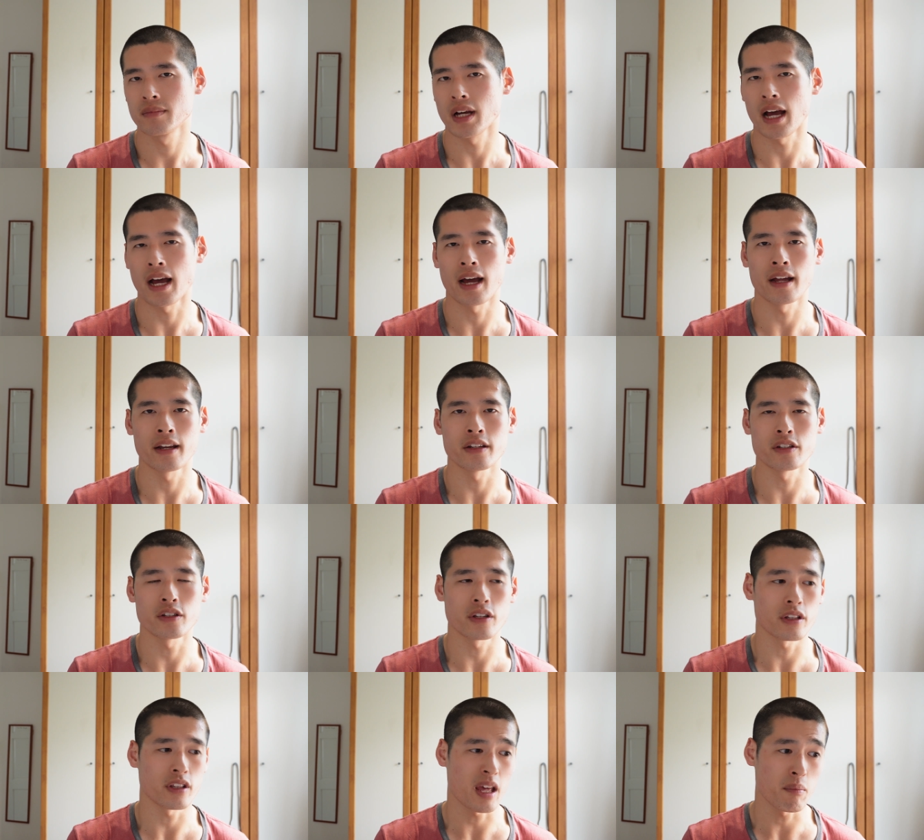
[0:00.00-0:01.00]
and
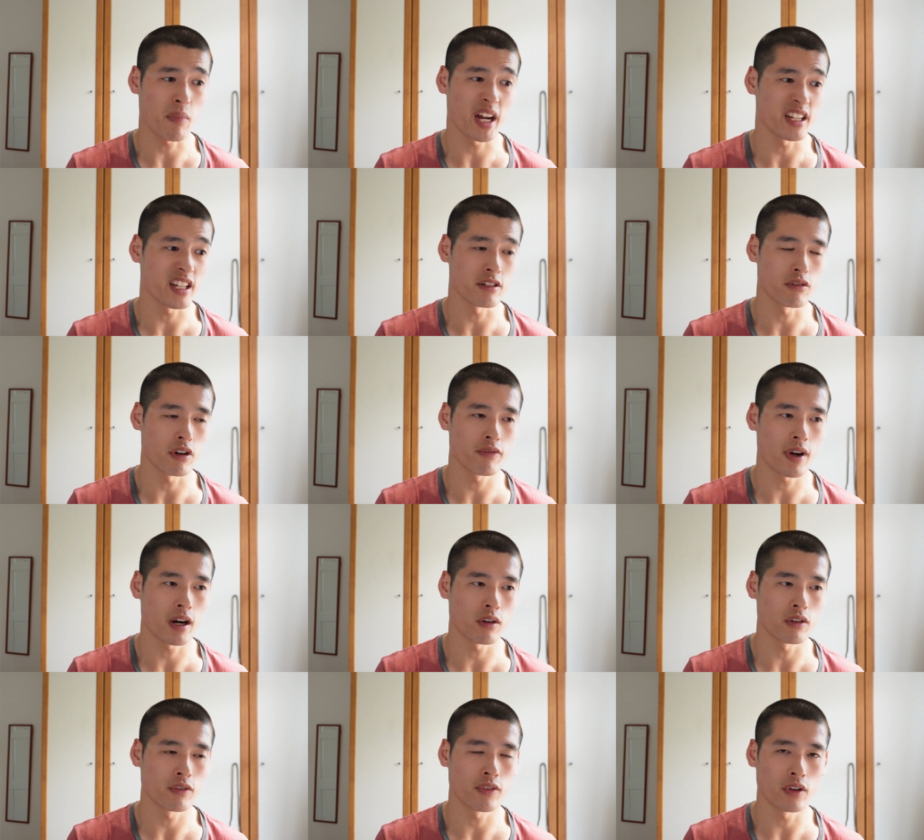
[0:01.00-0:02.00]
they might need a
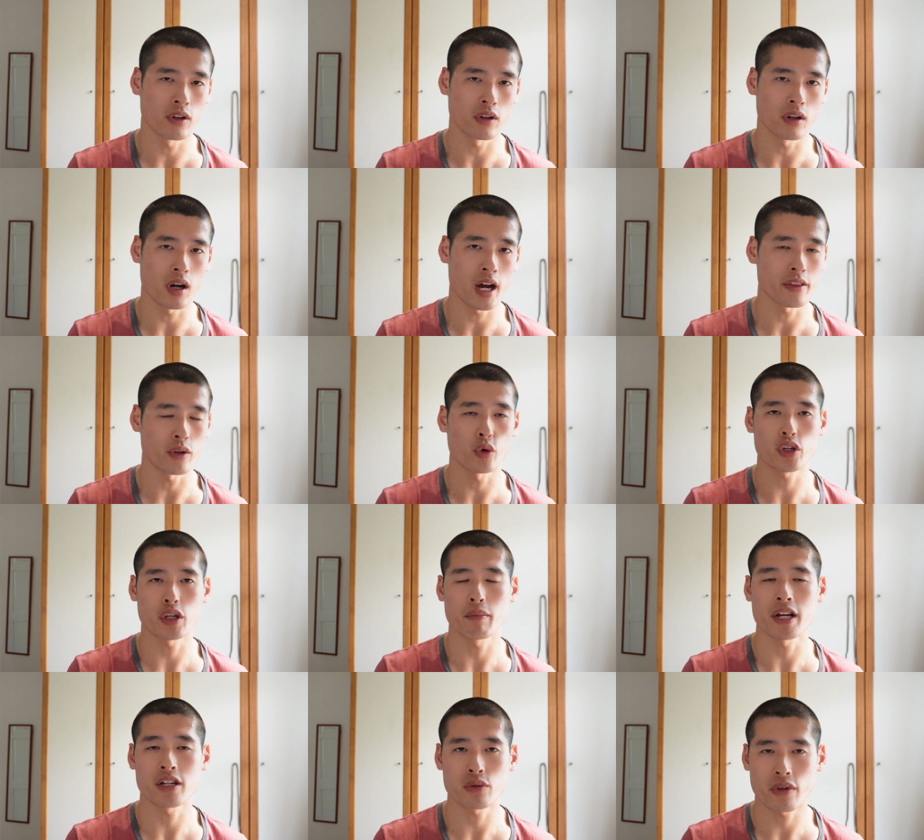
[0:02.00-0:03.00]
referral for either
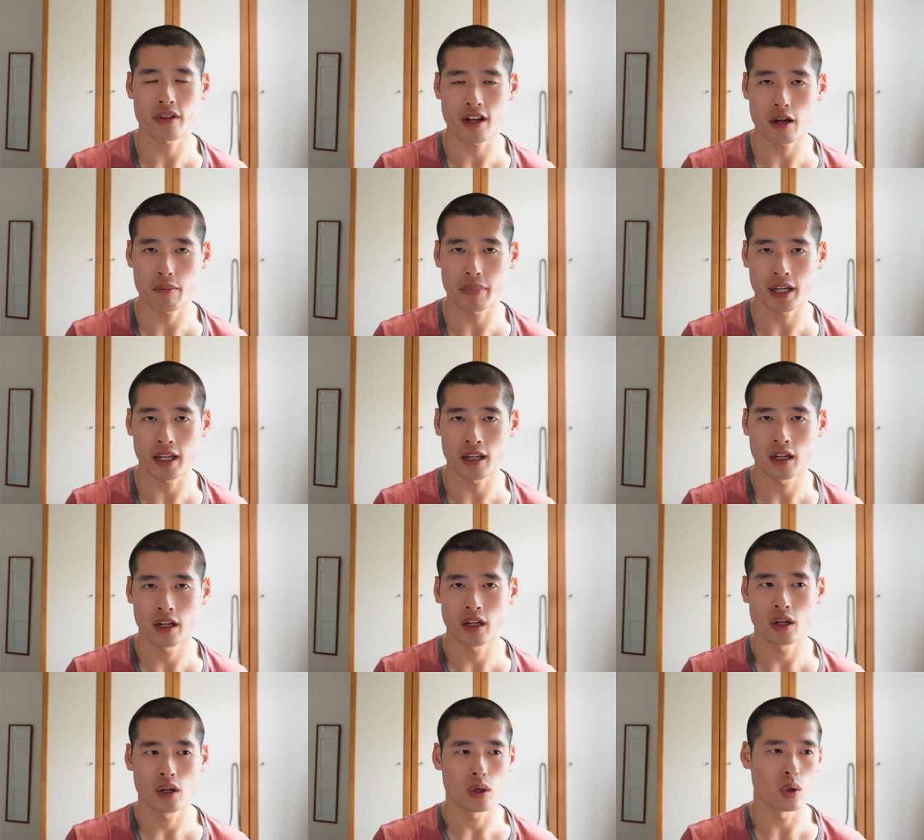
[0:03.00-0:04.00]
occupational therapy
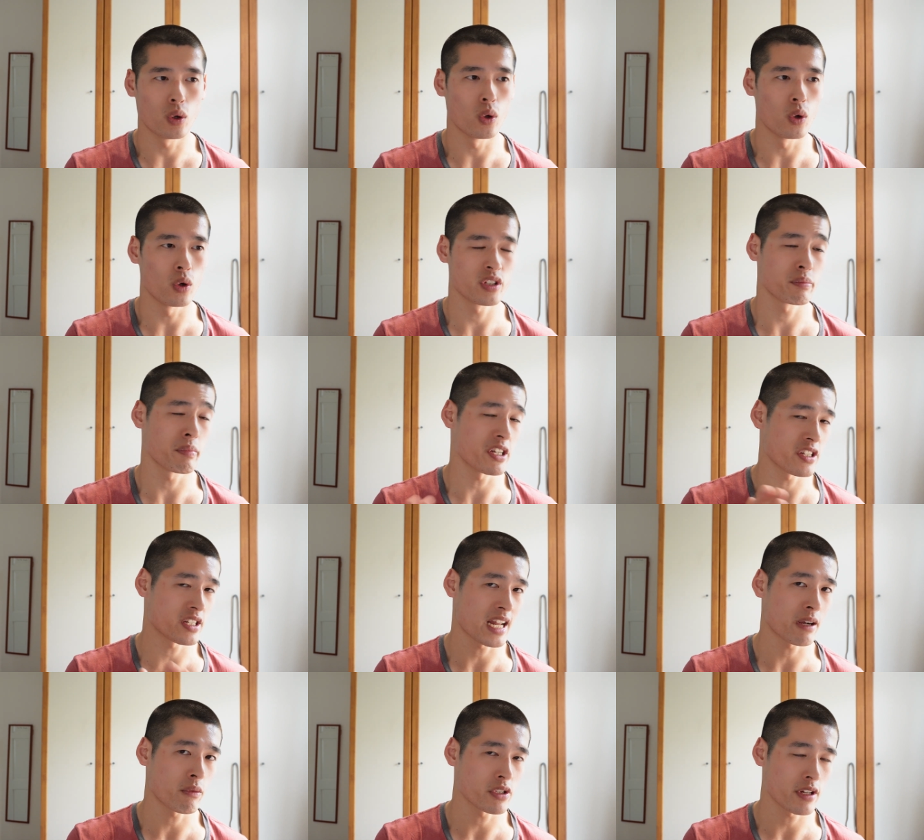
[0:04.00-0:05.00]
or speech and
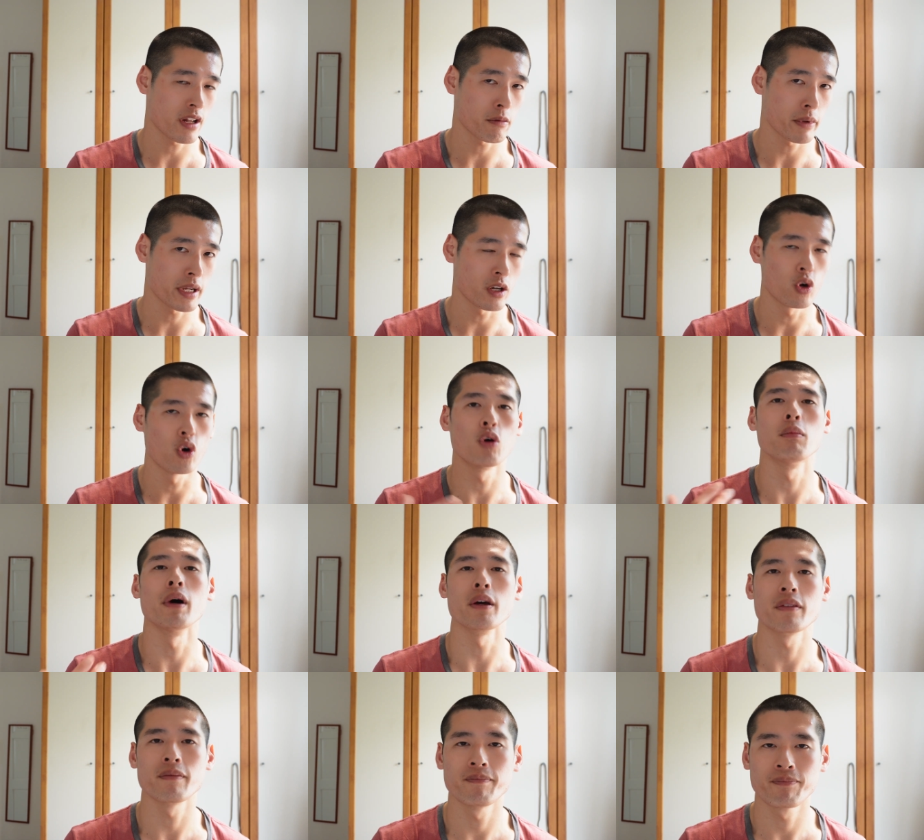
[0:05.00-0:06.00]
language therapy, or
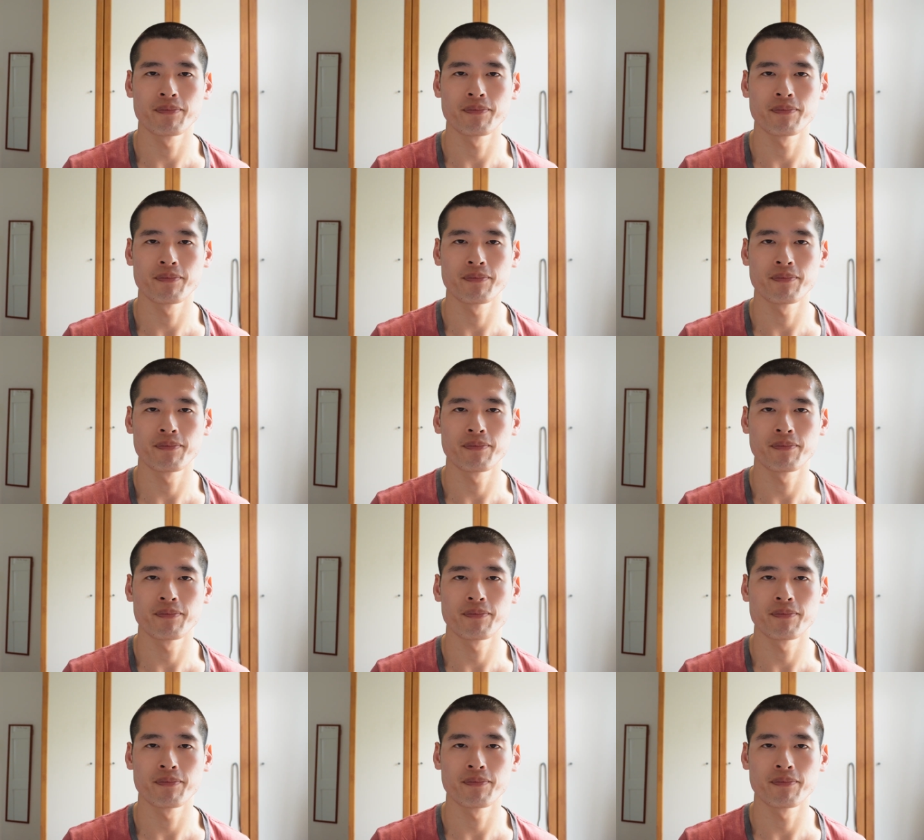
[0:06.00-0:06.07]
both.